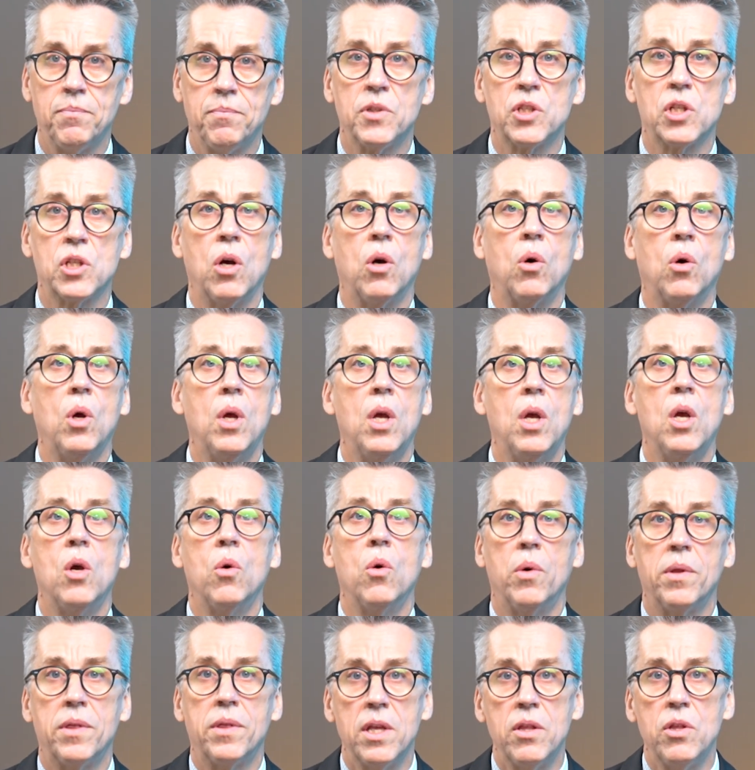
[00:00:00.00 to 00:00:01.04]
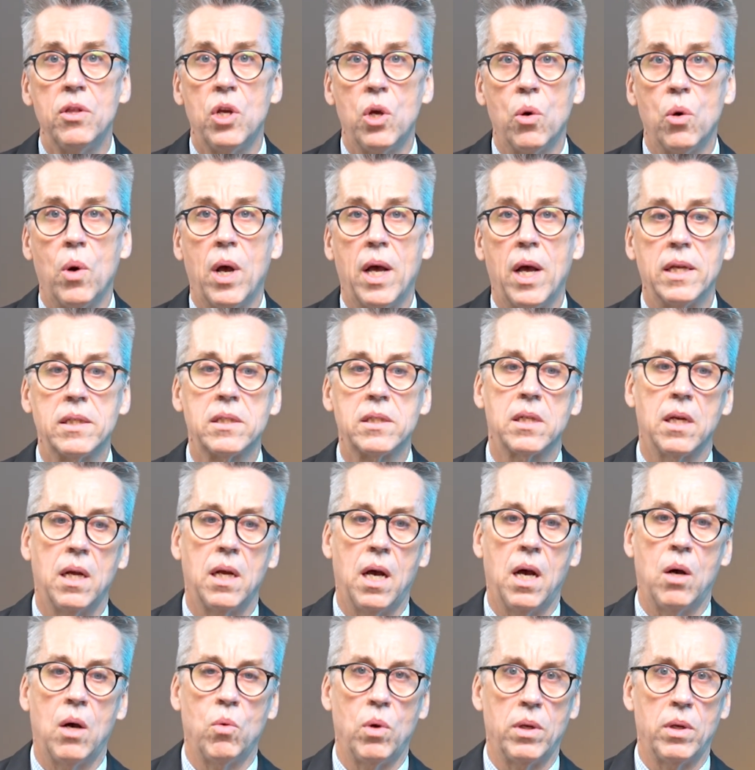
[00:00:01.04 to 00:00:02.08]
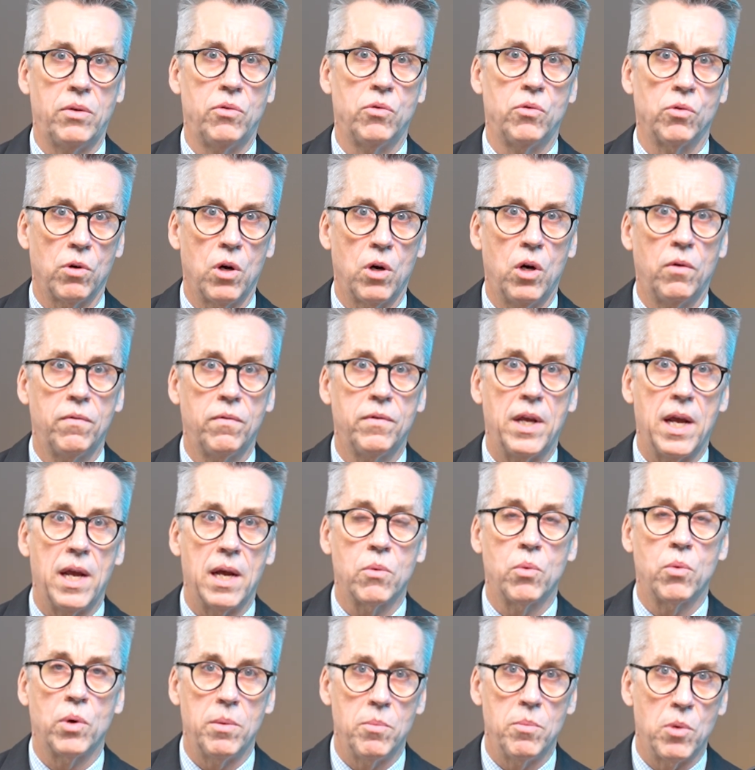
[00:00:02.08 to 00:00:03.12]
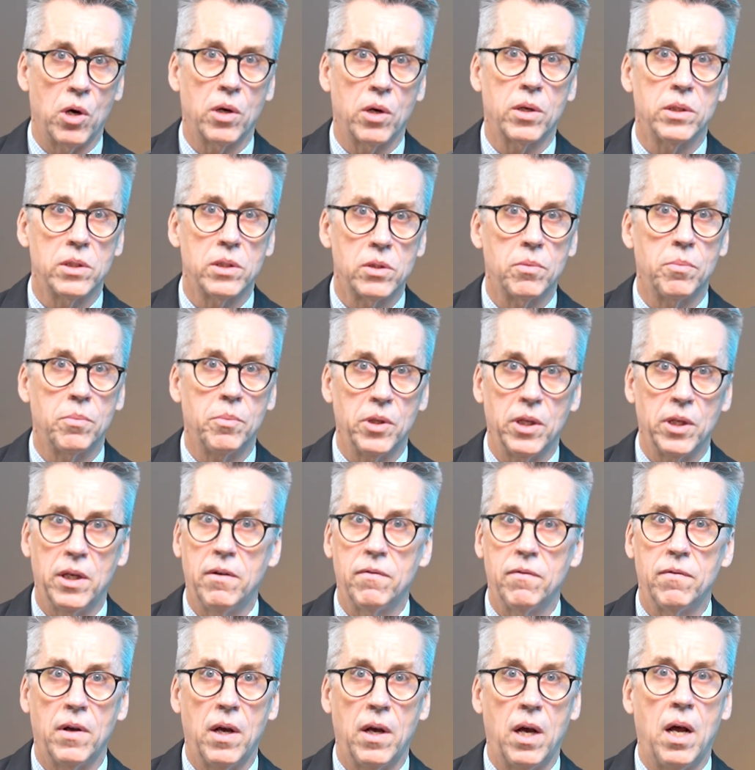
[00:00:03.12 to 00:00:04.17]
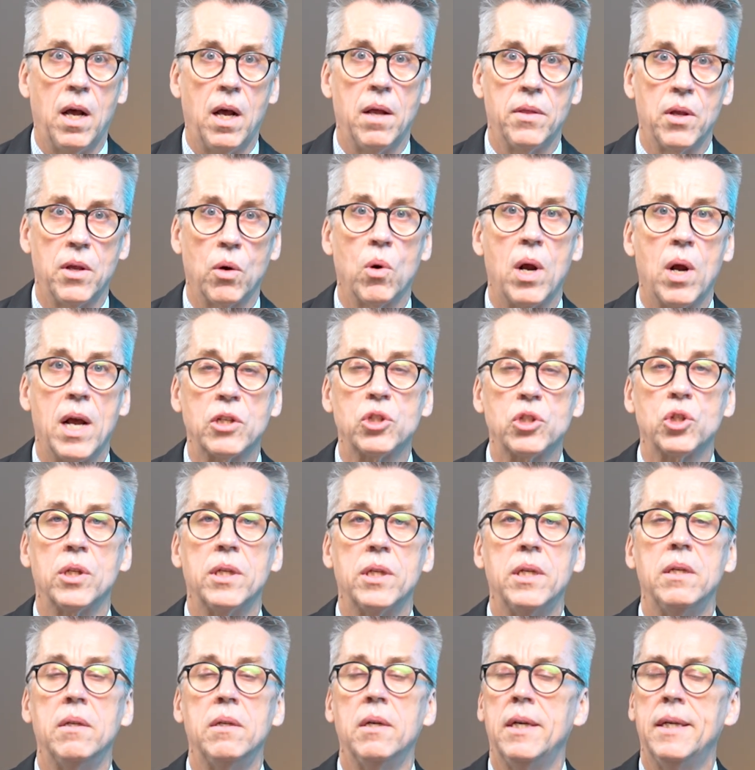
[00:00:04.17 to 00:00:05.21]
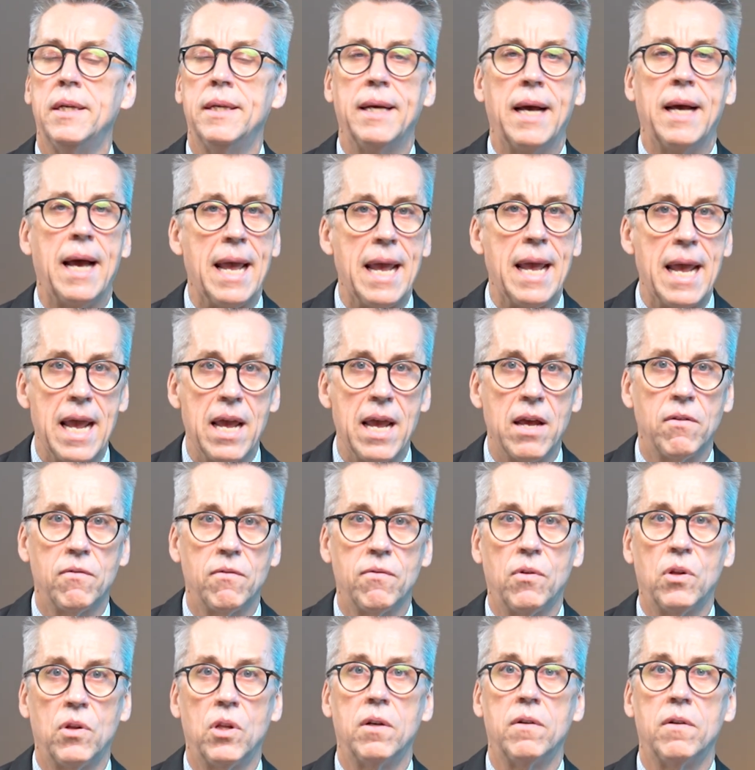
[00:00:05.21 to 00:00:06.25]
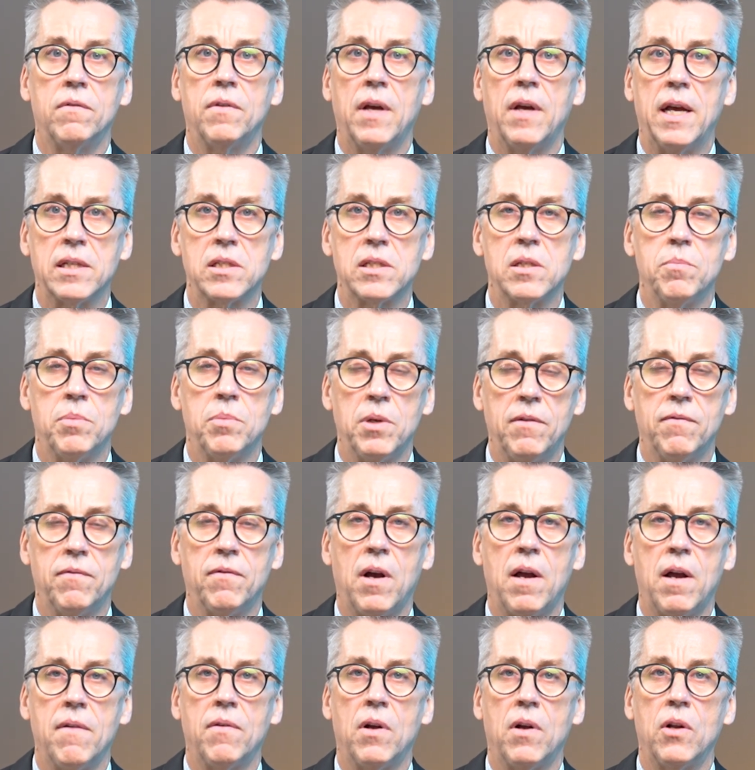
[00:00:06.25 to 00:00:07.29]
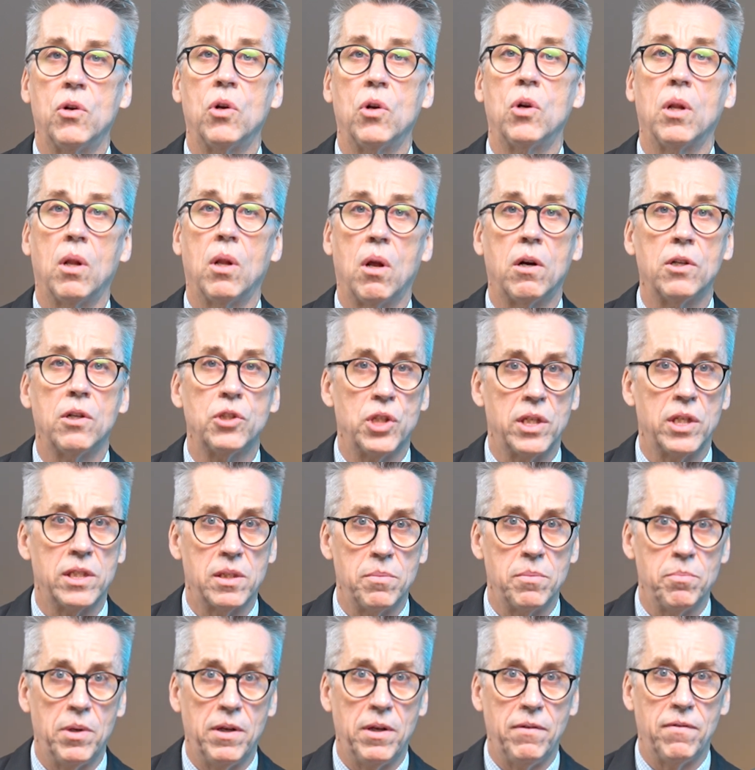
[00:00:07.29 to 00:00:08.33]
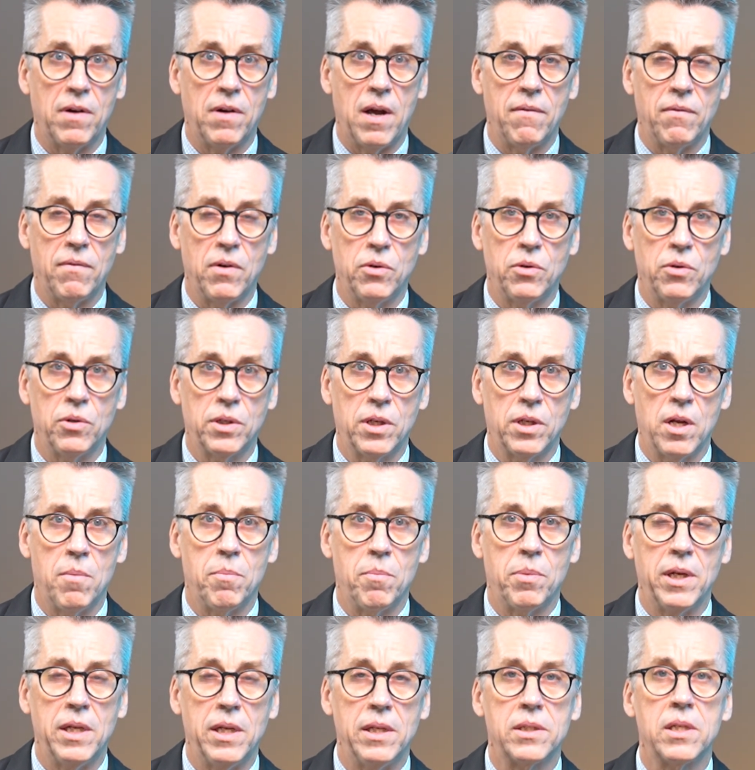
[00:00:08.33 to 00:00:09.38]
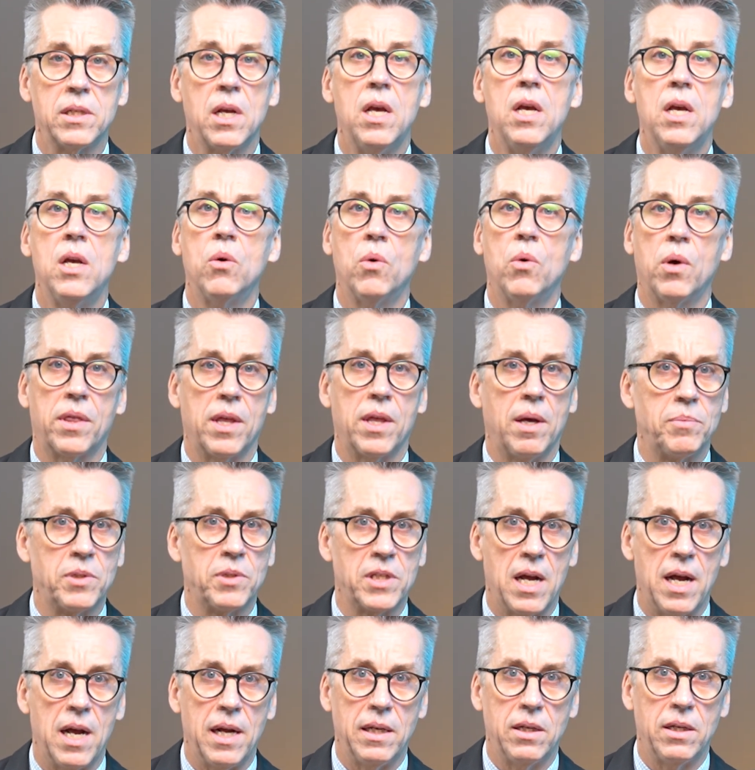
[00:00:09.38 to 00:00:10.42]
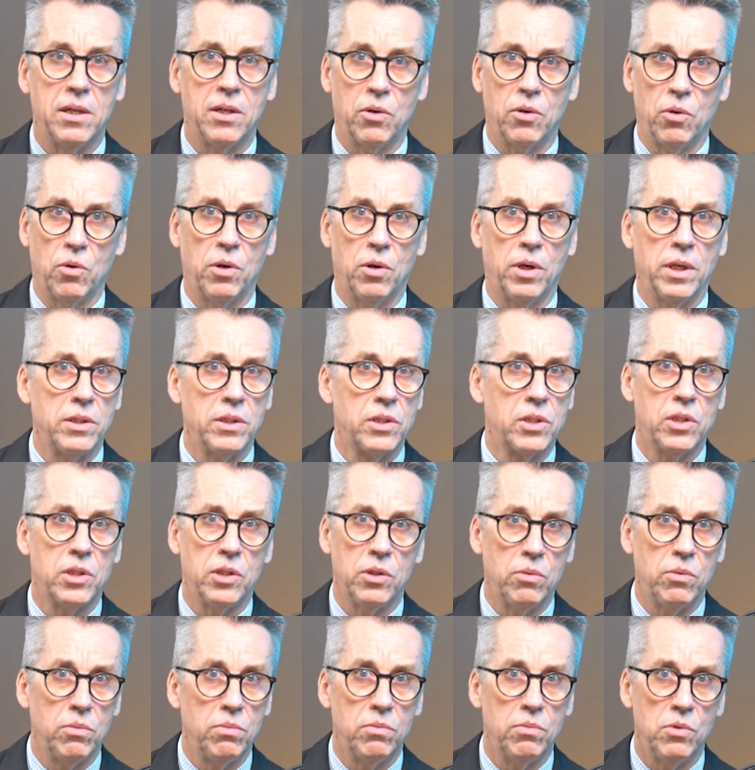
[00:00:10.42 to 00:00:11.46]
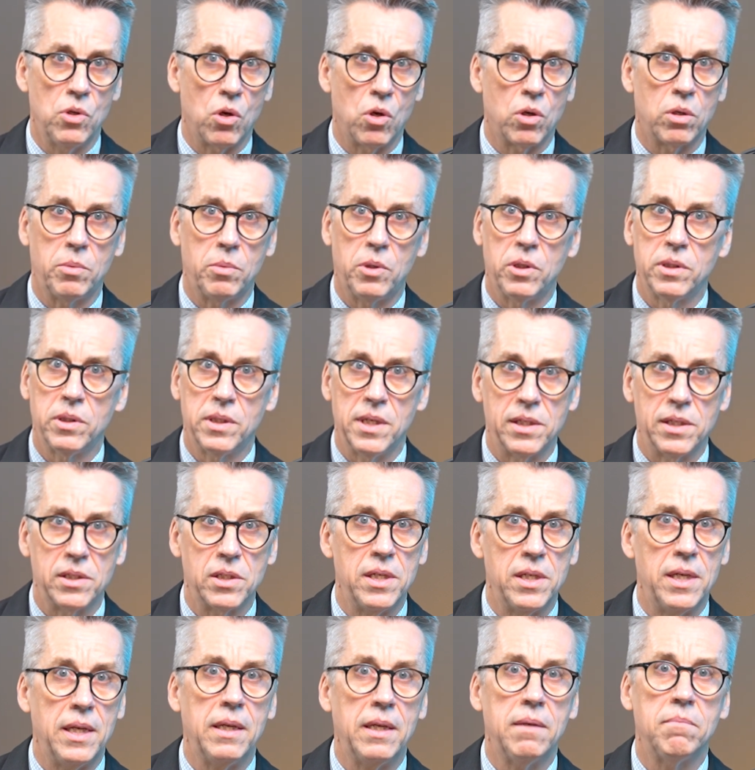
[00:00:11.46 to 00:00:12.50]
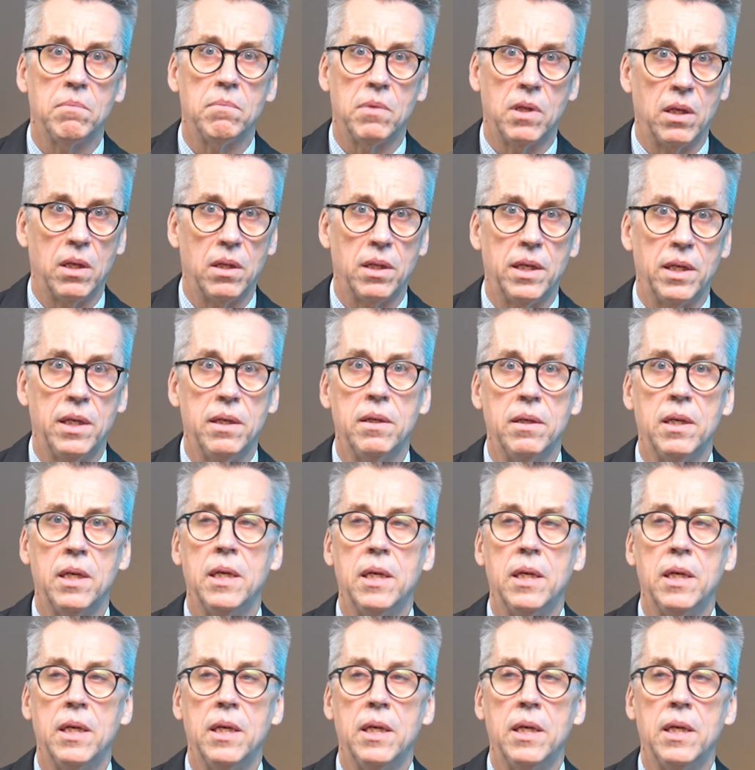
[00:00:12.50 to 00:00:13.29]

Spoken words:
So within the U.S., what drove the equity markets, we believe, there were actually a handful of S&P 500, large S&P 500 companies with upside to earnings. Two notable, Disney, Lilly,